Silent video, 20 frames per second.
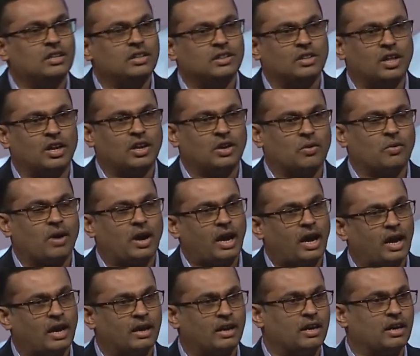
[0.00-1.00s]
then you
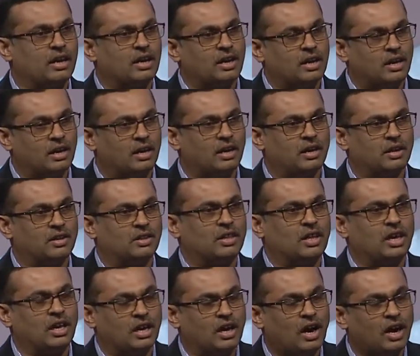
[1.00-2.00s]
had
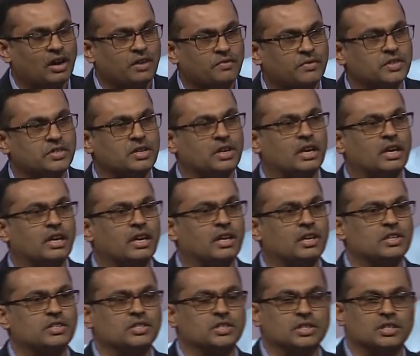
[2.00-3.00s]
the artificial
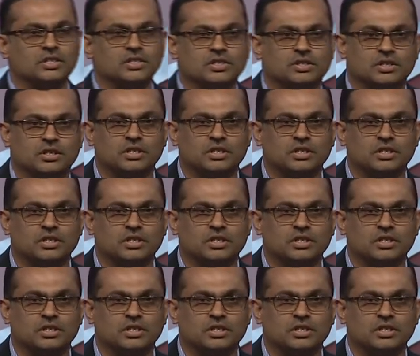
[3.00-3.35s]
intelligence,